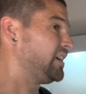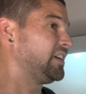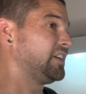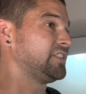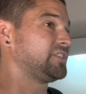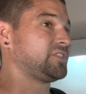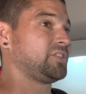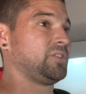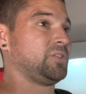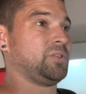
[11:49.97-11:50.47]

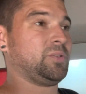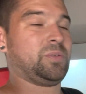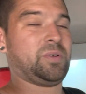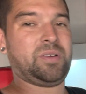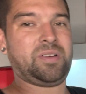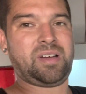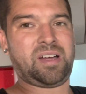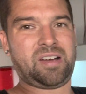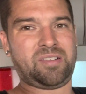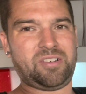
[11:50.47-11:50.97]
So
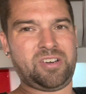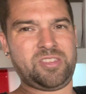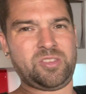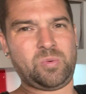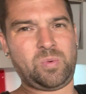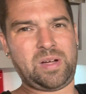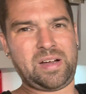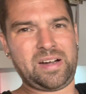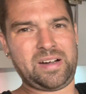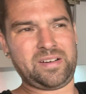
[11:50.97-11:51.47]
I run the
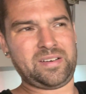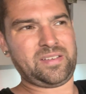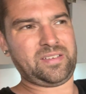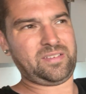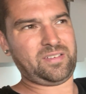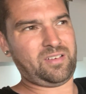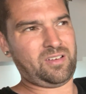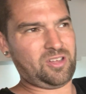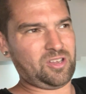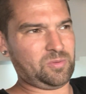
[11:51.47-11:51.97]
wire
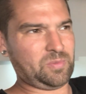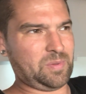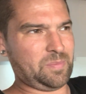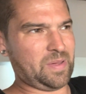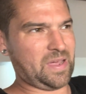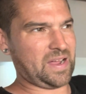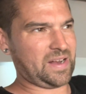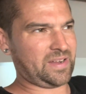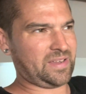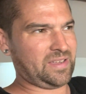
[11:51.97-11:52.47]
all the way
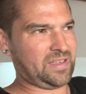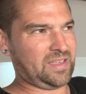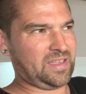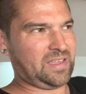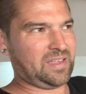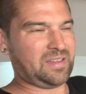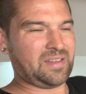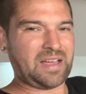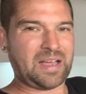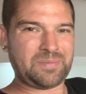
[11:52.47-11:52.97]
back.
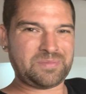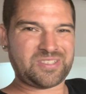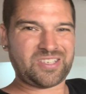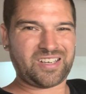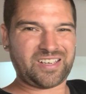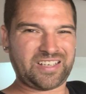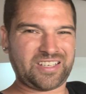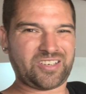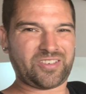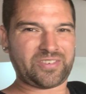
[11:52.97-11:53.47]
I'm
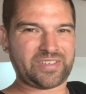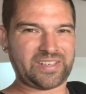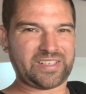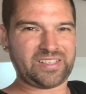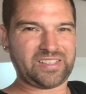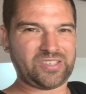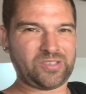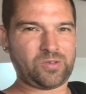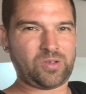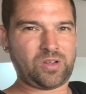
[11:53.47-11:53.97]
tugging on it a
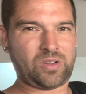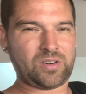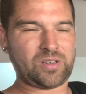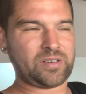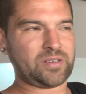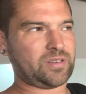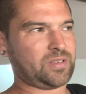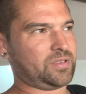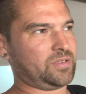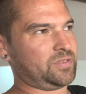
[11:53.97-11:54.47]
little
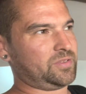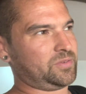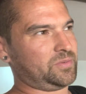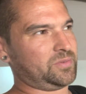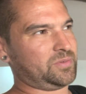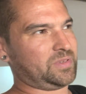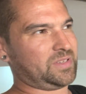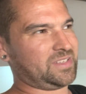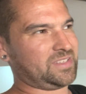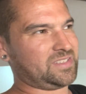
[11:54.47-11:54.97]
hard
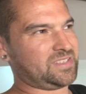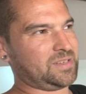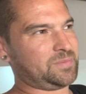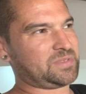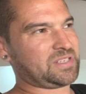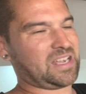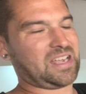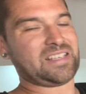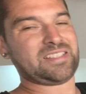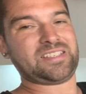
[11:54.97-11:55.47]
through zip
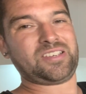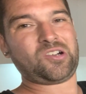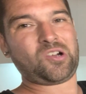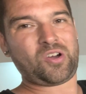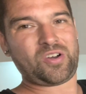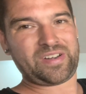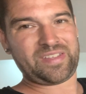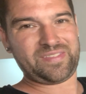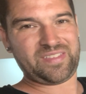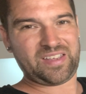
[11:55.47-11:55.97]
ties that are
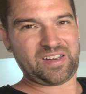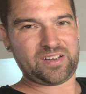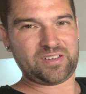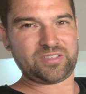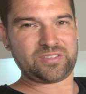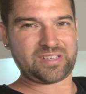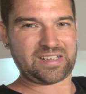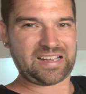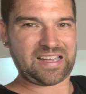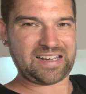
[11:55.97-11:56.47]
already there.
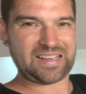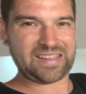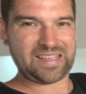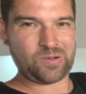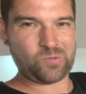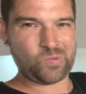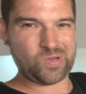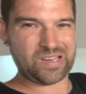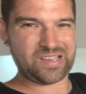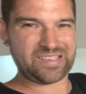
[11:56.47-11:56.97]
So I kind of
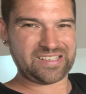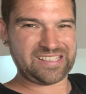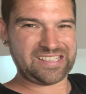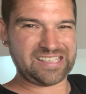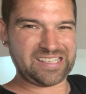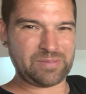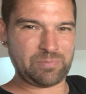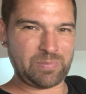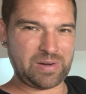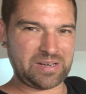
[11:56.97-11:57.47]

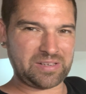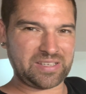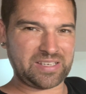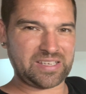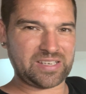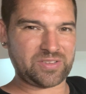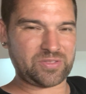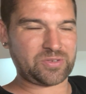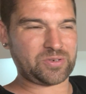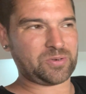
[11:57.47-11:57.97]
like barely
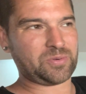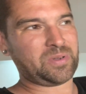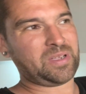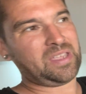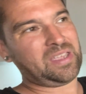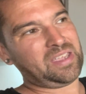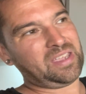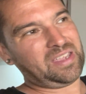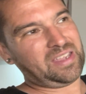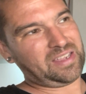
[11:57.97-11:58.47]
get it through,
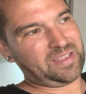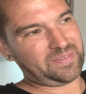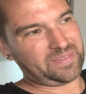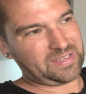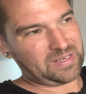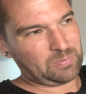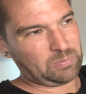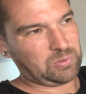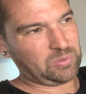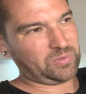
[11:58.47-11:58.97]
and
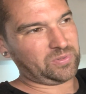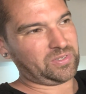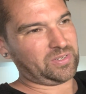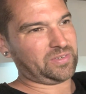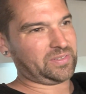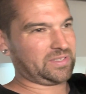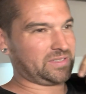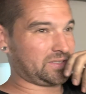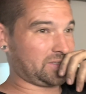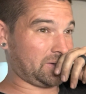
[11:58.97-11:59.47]
then I'm pulling
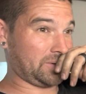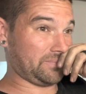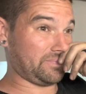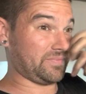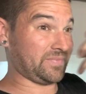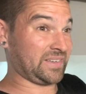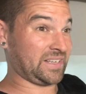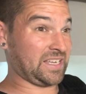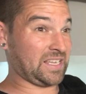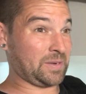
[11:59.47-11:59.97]
on it. So
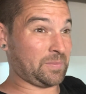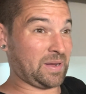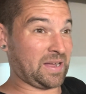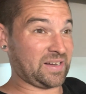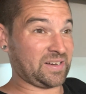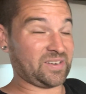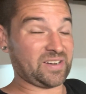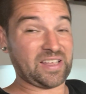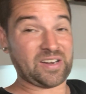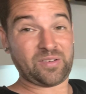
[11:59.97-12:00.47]
get it back
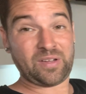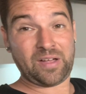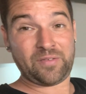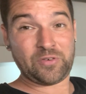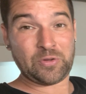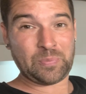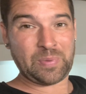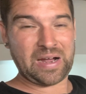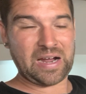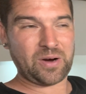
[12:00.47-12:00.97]
there and I don't have
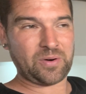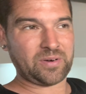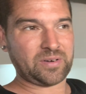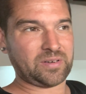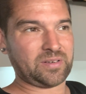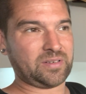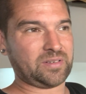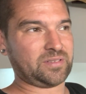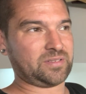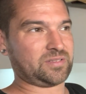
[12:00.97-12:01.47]
no power.
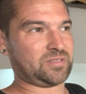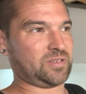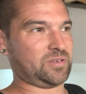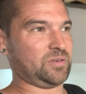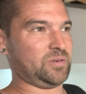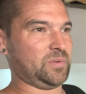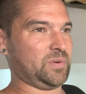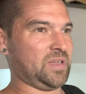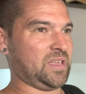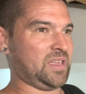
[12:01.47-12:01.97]

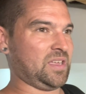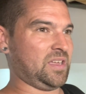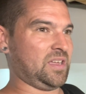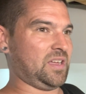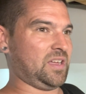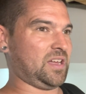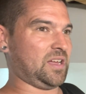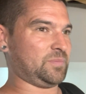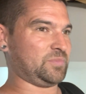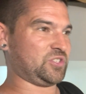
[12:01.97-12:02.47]
So
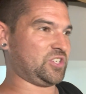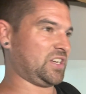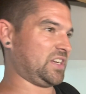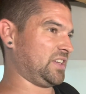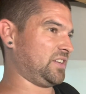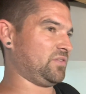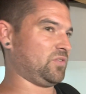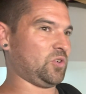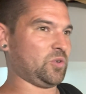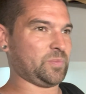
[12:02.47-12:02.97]
I'm
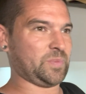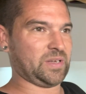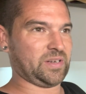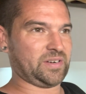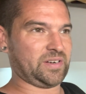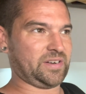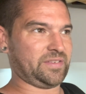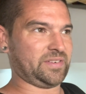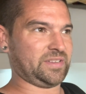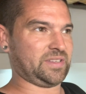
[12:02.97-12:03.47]
checking the voltmeter
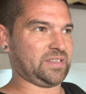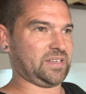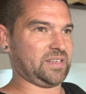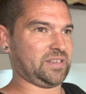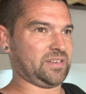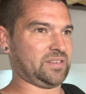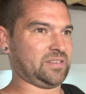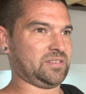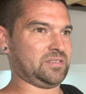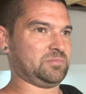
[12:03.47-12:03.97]
and
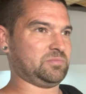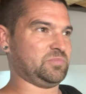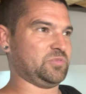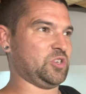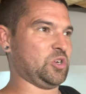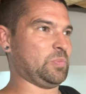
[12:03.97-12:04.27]
everything, no